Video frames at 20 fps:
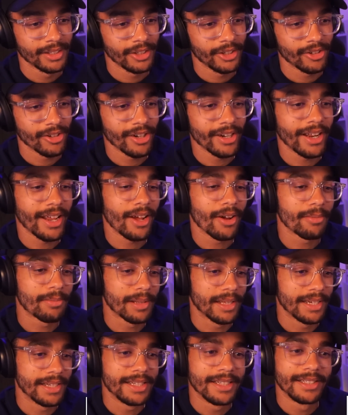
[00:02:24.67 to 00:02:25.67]
You're on an
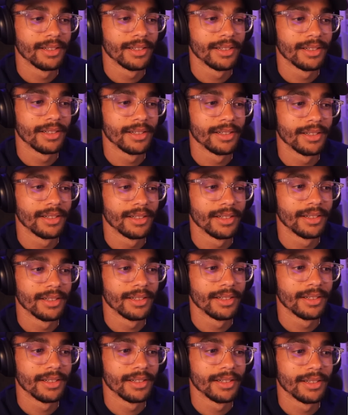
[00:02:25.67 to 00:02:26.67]
airplane. I'm sorry, sir.
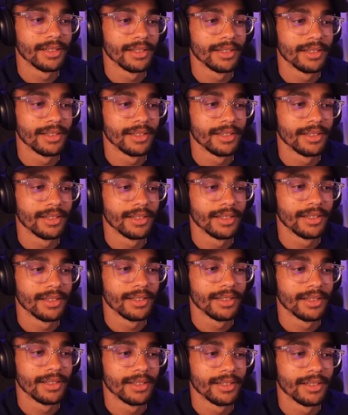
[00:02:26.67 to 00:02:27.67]
We don't we don't have a
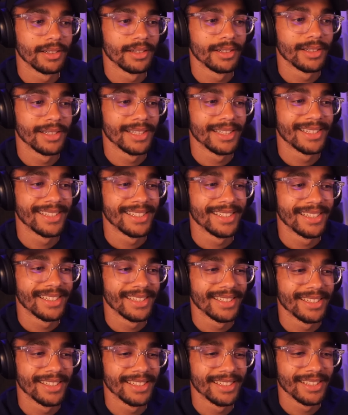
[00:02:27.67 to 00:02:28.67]
kitchen, full kitchen here.
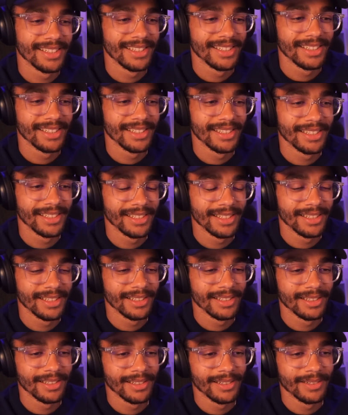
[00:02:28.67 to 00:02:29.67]
Well,
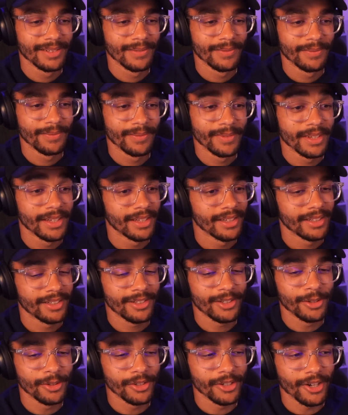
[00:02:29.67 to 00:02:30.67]
fuck. This
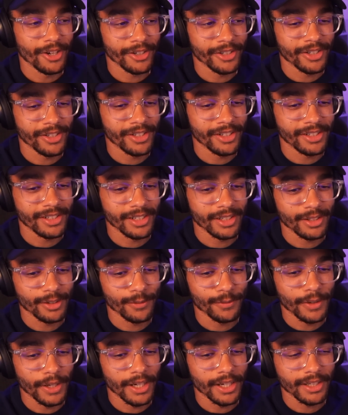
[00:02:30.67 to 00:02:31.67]
dude's narcissistic as
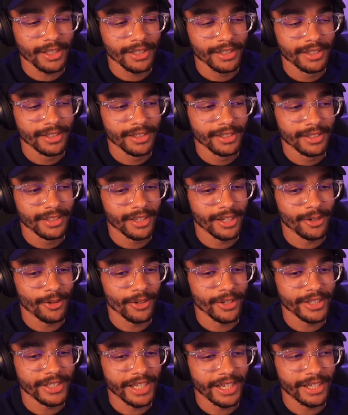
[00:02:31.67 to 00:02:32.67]
fuck. Can
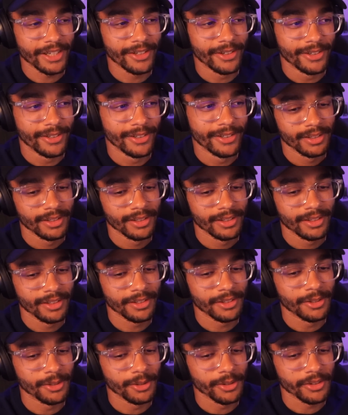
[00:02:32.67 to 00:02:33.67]
already tell.
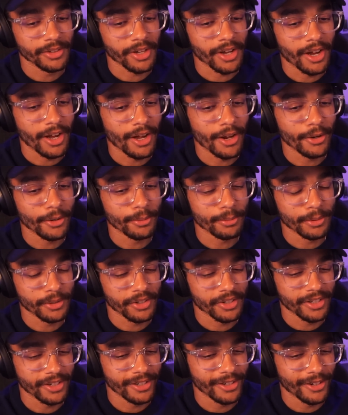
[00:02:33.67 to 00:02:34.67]
This dude is one hundred
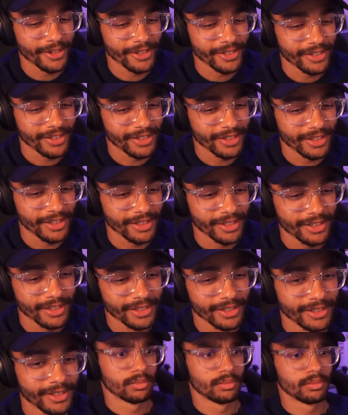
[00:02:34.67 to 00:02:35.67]
percent a narcissist.
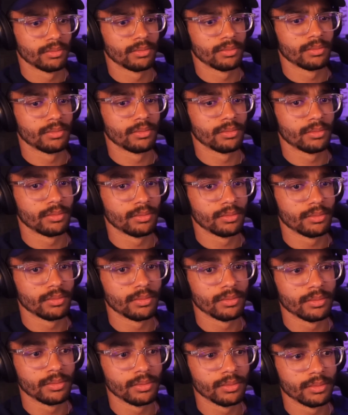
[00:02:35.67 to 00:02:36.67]
Oh,
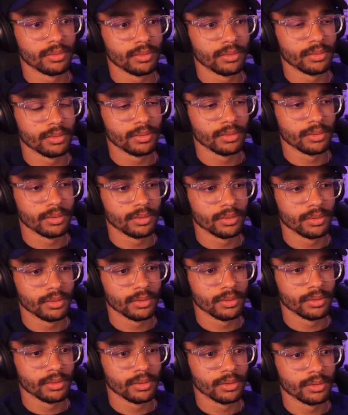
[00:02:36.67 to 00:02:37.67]
fuck. Shit. Oh,
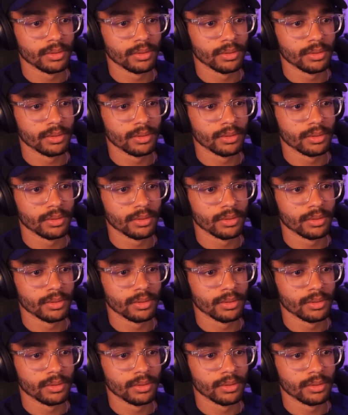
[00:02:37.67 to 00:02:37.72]
shit.